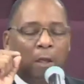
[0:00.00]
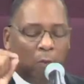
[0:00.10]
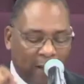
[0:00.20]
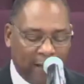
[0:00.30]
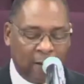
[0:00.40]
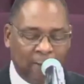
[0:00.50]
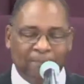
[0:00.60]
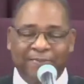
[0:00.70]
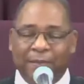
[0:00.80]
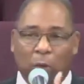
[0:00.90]
Well,
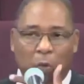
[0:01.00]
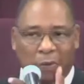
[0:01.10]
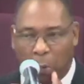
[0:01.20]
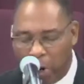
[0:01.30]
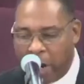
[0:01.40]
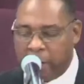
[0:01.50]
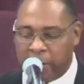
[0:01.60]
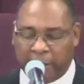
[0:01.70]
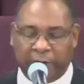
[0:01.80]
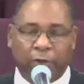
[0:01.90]
the, the word
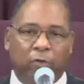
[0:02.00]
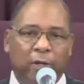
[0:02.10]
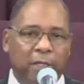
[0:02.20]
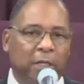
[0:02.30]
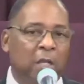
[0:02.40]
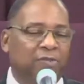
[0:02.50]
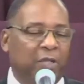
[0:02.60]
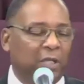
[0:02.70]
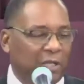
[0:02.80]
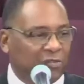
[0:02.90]
in the Greek,
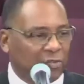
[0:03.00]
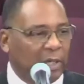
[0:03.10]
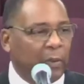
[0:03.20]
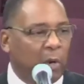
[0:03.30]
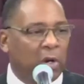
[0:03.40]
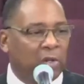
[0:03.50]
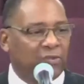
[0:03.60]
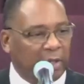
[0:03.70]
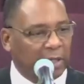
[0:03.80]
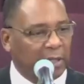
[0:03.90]
see, it's three words here.